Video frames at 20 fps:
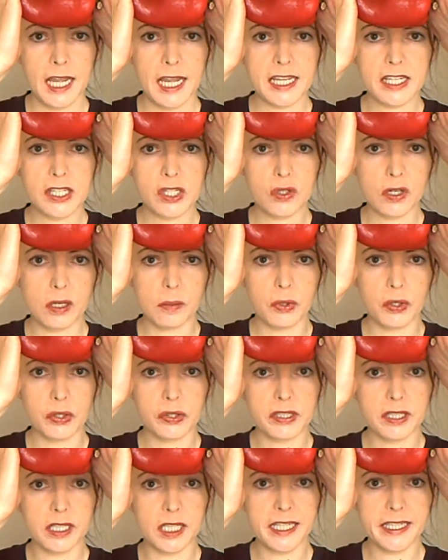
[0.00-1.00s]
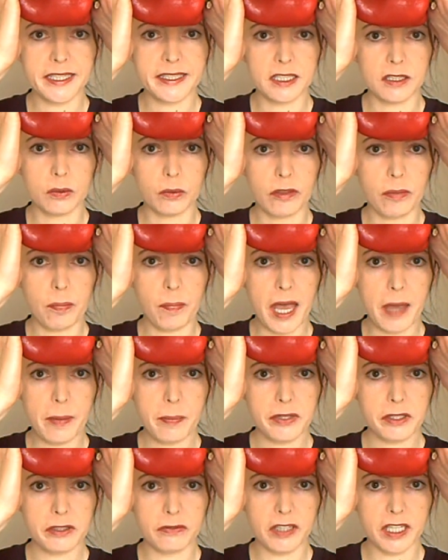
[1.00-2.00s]
History books are littered with
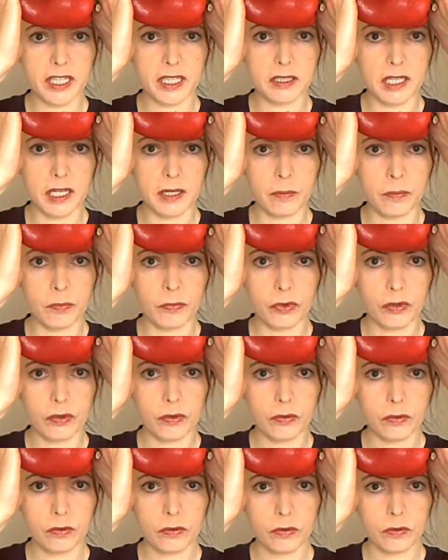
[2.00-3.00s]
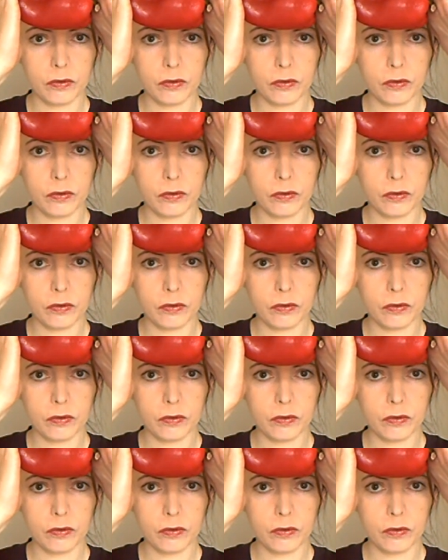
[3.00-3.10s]
Pepper's victims.